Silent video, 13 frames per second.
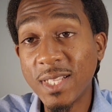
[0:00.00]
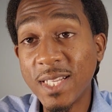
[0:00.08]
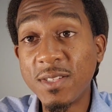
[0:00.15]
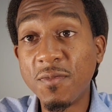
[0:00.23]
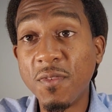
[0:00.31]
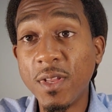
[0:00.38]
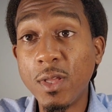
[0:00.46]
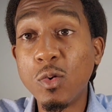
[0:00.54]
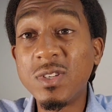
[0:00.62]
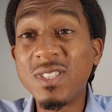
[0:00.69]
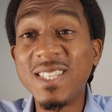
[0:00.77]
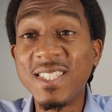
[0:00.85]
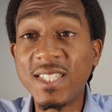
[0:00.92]
this video
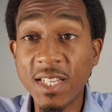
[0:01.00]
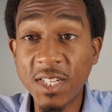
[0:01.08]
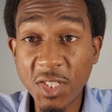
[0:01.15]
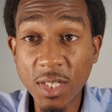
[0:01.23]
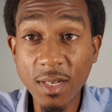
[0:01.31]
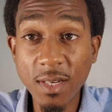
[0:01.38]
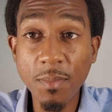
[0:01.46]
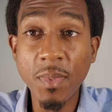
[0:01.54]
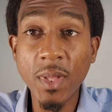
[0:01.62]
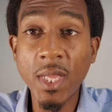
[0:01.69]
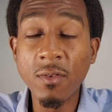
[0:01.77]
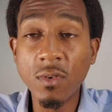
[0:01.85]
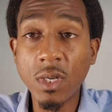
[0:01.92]
is intentionally
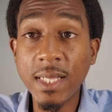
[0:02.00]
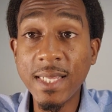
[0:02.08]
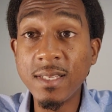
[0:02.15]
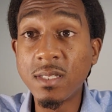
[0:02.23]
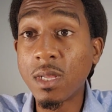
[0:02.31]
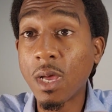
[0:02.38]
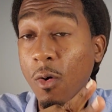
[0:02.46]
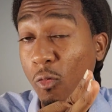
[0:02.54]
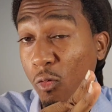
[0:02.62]
being released